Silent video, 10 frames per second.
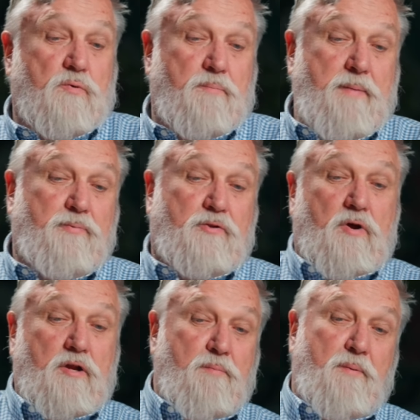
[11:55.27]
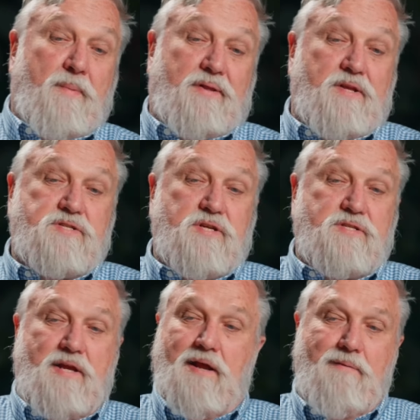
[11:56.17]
when people talk to me about this, I say,